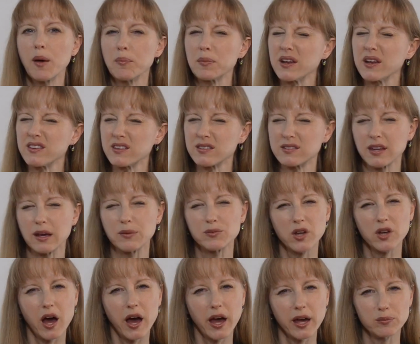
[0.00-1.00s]
but at the same
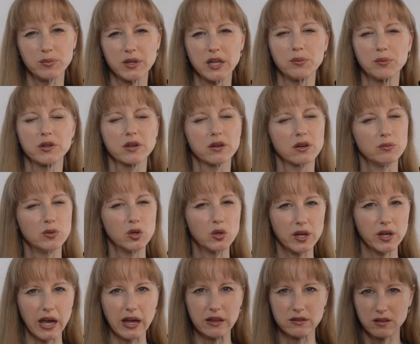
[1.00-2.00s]
time be able to
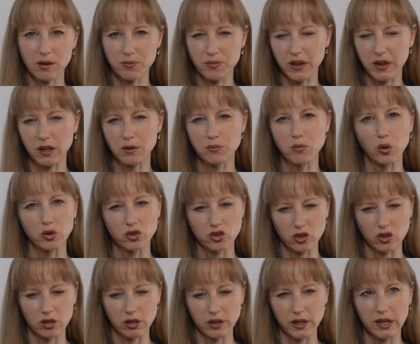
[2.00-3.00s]
communicate something
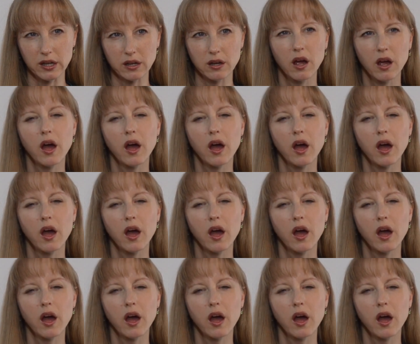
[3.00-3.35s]
emotionally.